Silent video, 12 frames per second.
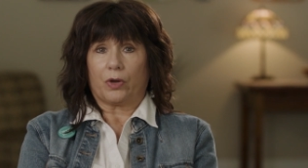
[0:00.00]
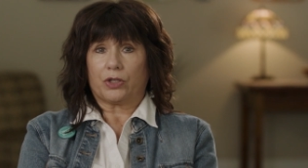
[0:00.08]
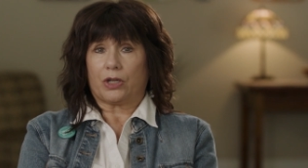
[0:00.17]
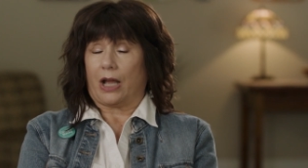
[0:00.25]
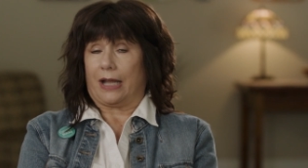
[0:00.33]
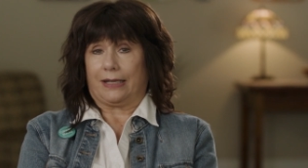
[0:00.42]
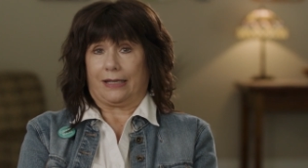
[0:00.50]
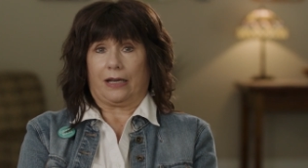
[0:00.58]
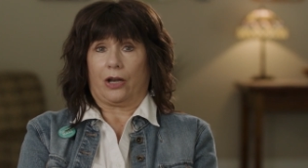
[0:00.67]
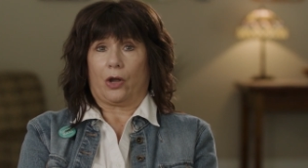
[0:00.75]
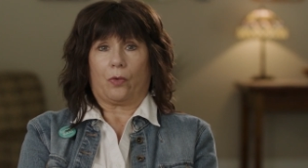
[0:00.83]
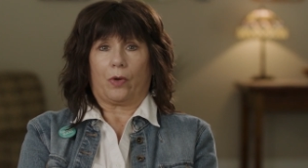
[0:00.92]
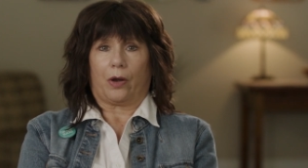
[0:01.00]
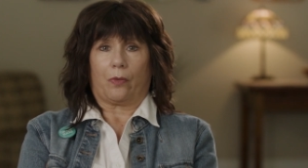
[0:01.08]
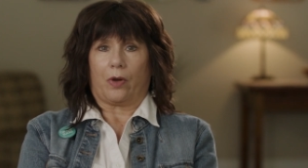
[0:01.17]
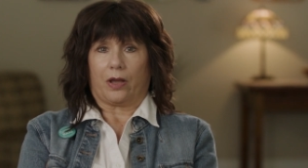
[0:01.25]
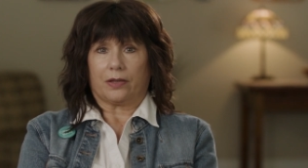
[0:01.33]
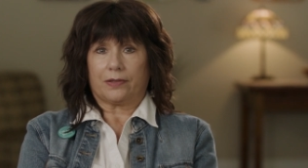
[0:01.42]
which I didn't know what it
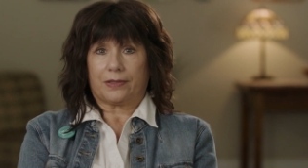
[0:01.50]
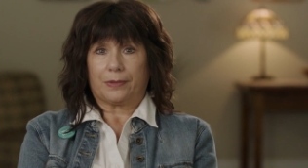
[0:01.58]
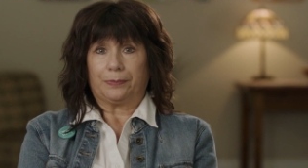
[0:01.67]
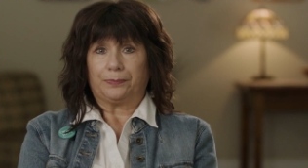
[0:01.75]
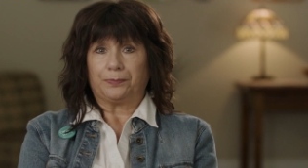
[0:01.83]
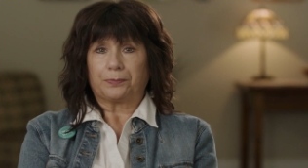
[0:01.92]
was.